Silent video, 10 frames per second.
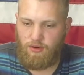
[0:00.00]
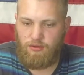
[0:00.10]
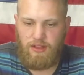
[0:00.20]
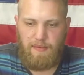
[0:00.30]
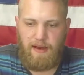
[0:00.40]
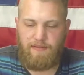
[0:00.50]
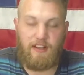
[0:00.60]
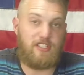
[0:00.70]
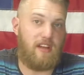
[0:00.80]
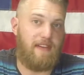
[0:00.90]
only
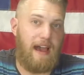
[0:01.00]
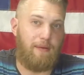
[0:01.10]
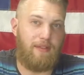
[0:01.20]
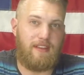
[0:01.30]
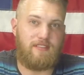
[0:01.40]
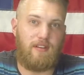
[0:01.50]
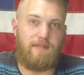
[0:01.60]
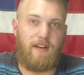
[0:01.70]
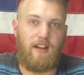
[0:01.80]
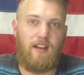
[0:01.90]
malfunction I've had with it so
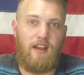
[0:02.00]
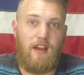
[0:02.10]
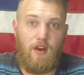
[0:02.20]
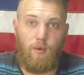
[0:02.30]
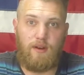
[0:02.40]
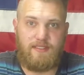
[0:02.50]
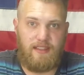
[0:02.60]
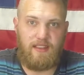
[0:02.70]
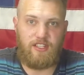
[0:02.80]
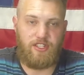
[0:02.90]
far was
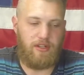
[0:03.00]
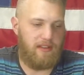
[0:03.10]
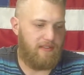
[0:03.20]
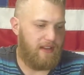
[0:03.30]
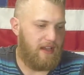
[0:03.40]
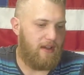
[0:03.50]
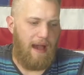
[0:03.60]
in the shooting video.